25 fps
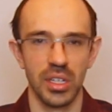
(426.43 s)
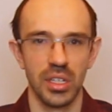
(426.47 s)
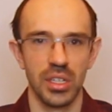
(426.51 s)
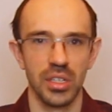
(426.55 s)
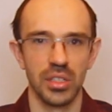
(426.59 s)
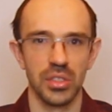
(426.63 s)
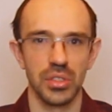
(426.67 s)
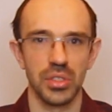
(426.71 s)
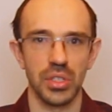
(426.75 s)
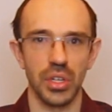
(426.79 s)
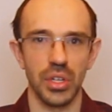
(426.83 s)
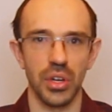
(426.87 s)

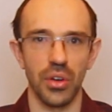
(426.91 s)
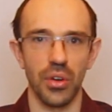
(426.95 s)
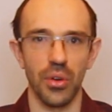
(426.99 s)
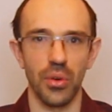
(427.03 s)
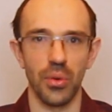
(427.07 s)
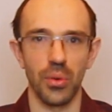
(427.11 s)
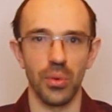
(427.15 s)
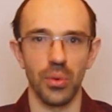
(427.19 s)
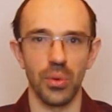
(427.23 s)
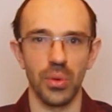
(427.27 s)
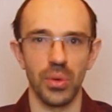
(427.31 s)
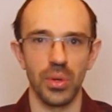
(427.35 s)

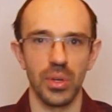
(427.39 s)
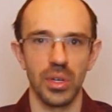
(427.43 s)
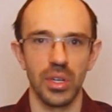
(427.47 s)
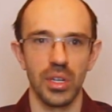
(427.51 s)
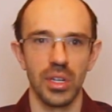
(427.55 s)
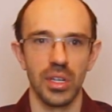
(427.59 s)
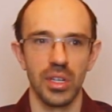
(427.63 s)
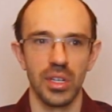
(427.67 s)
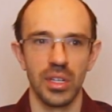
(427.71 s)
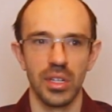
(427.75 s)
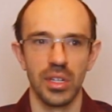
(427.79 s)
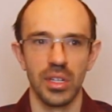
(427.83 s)
So,
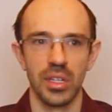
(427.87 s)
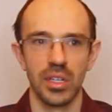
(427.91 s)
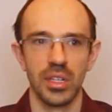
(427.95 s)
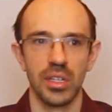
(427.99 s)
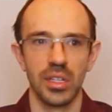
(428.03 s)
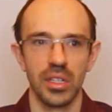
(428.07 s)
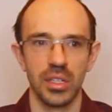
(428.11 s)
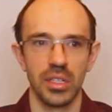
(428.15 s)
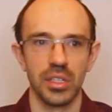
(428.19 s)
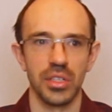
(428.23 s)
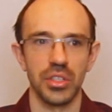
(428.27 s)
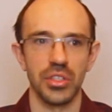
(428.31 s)

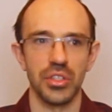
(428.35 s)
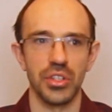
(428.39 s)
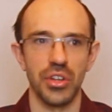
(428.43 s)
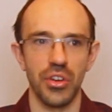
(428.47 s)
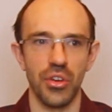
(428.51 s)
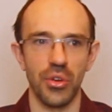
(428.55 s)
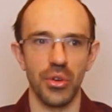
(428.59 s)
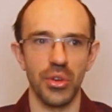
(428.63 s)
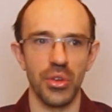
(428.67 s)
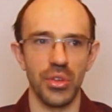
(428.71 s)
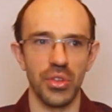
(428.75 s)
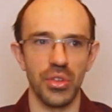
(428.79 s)
you
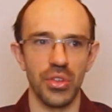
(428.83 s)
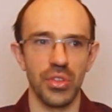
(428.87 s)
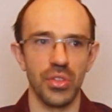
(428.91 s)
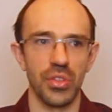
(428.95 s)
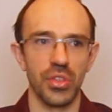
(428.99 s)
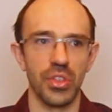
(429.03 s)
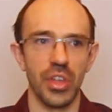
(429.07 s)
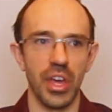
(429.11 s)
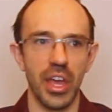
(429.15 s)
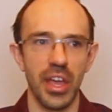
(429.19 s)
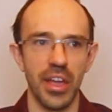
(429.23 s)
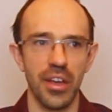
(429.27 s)
know,
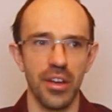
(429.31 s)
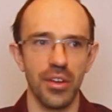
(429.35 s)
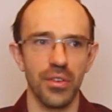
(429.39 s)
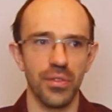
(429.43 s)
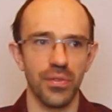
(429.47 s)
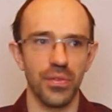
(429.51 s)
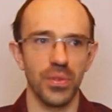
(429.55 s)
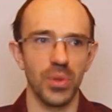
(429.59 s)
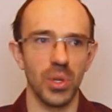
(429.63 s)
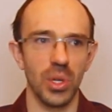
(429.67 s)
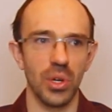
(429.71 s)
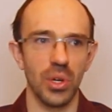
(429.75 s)
the
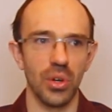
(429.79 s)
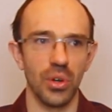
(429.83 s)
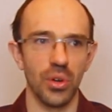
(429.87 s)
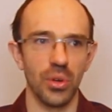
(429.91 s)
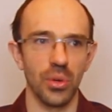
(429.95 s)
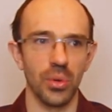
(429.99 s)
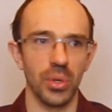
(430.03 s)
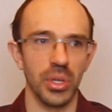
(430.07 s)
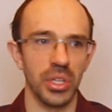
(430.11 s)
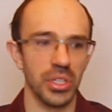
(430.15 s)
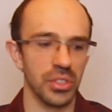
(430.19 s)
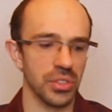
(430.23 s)

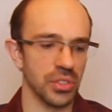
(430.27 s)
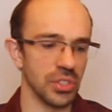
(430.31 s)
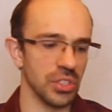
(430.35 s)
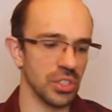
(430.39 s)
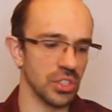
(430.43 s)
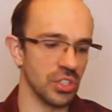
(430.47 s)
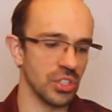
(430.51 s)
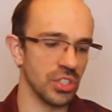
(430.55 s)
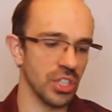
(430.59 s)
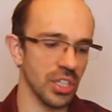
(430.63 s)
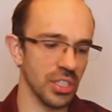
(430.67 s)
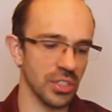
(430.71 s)
airflow isn't
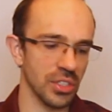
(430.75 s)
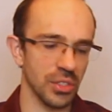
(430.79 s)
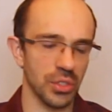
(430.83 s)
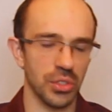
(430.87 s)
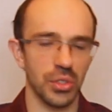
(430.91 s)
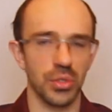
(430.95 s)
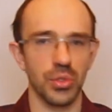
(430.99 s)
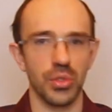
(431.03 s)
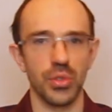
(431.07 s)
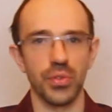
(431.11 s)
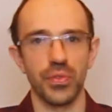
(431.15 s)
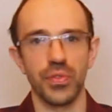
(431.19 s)
just
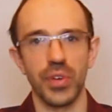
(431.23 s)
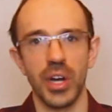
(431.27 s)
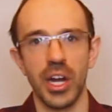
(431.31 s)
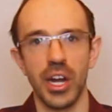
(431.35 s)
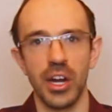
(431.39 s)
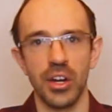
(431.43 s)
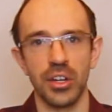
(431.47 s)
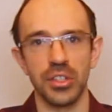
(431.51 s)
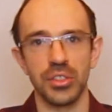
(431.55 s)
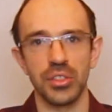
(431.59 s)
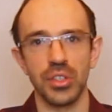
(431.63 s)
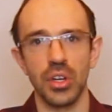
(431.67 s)
to the
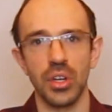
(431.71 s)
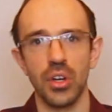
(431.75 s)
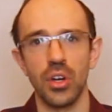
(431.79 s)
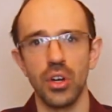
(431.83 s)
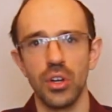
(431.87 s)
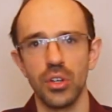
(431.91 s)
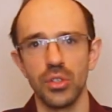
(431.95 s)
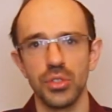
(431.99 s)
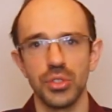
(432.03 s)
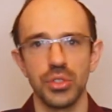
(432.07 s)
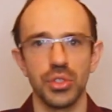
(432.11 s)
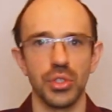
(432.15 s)
fire, it's
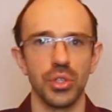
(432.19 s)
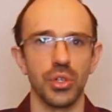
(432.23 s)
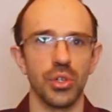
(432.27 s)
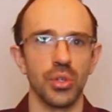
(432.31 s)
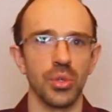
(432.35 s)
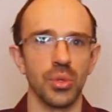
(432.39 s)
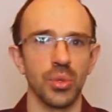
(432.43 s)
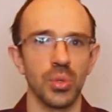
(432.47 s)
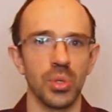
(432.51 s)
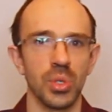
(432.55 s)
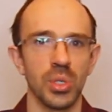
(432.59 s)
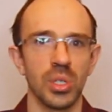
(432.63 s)

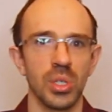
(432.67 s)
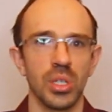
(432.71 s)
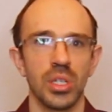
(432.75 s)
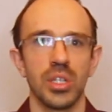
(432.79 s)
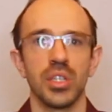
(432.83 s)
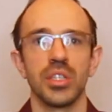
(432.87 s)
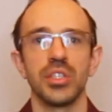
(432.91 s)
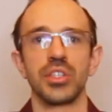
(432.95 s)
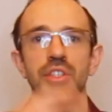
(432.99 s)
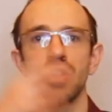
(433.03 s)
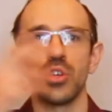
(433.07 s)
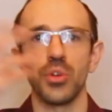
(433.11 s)
also,
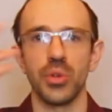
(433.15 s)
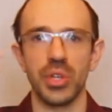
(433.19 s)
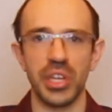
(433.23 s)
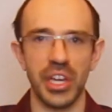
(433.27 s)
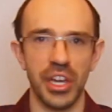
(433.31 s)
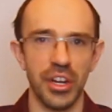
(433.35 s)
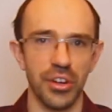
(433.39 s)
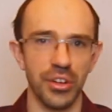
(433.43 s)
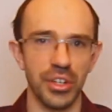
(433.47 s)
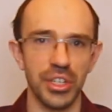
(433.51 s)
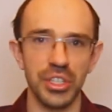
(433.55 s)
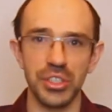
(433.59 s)
you know,
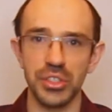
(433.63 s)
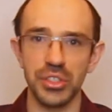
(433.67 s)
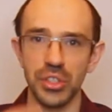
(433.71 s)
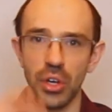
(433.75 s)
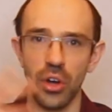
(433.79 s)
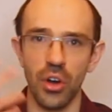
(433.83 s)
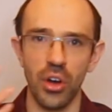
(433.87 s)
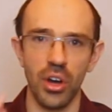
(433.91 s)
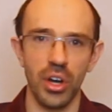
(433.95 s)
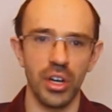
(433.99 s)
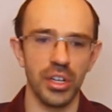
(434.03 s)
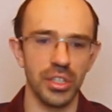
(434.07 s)
carries
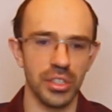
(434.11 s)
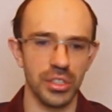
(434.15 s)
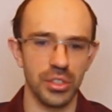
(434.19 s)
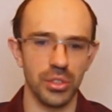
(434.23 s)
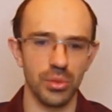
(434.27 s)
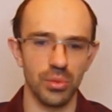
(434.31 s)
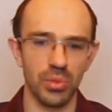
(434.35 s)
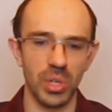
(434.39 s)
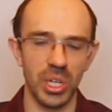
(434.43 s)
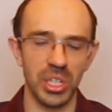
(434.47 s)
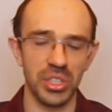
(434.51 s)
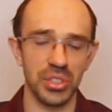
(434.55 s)
on to the
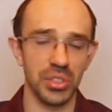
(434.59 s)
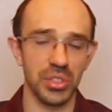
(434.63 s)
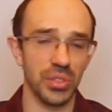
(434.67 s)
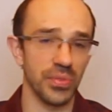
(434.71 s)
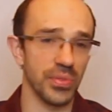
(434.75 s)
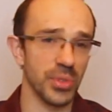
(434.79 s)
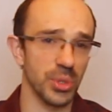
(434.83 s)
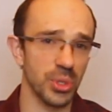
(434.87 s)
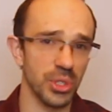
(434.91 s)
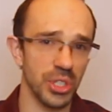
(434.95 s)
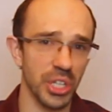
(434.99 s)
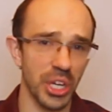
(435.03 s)
rest of
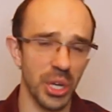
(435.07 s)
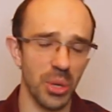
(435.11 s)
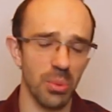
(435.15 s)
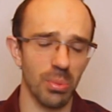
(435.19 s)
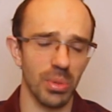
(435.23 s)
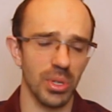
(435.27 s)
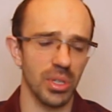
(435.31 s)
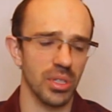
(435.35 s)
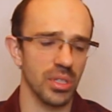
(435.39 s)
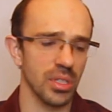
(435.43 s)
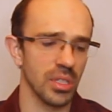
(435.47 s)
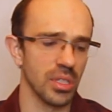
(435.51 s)
your
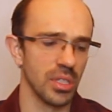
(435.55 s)
chamber.